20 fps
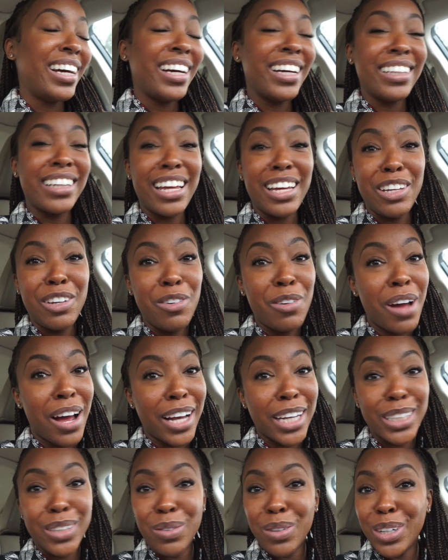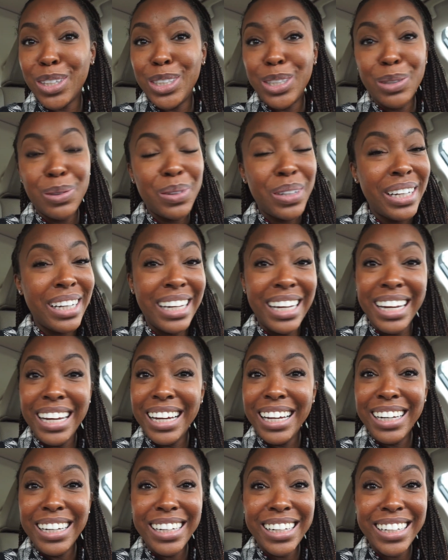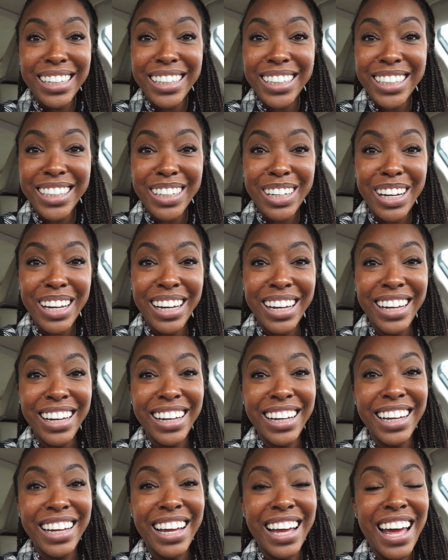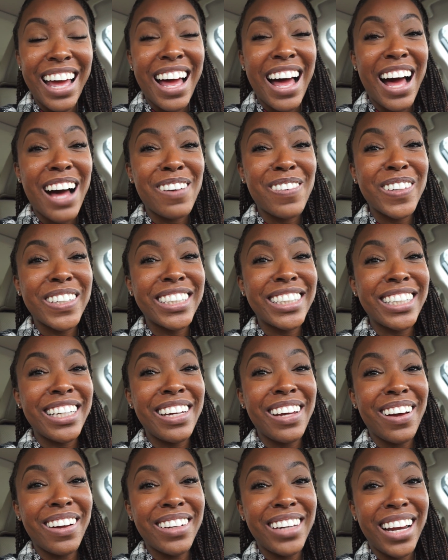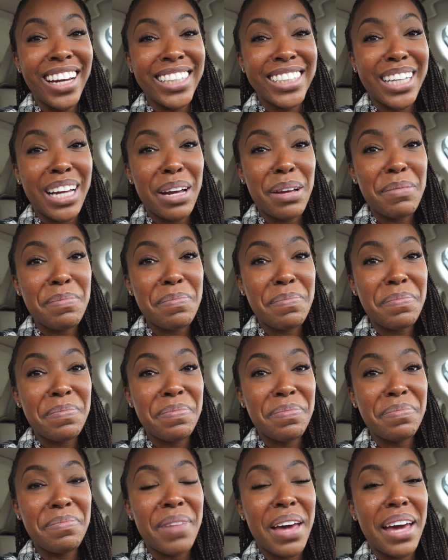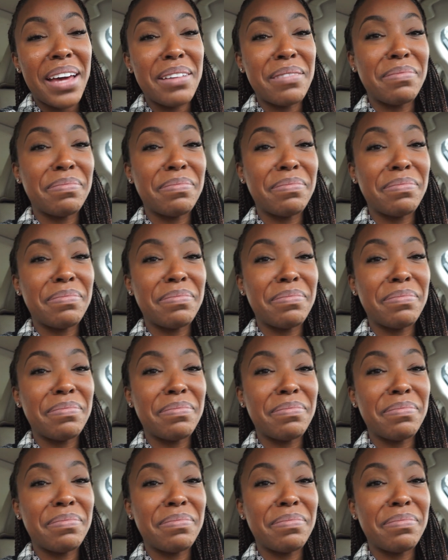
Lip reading: thank you guys for tuning in. I will see y'all next time. Bye.